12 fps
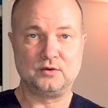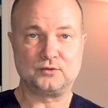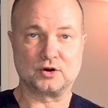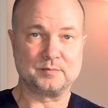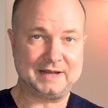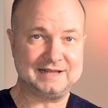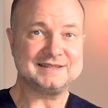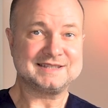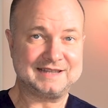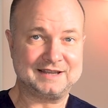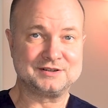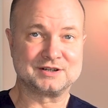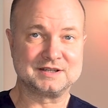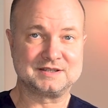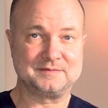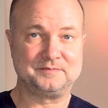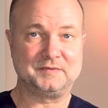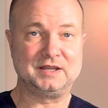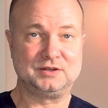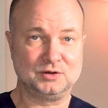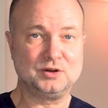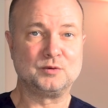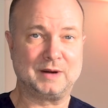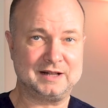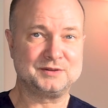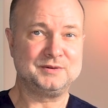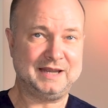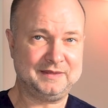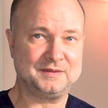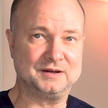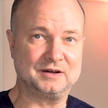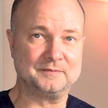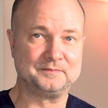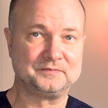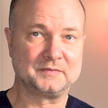For male standards, it took a while to get there.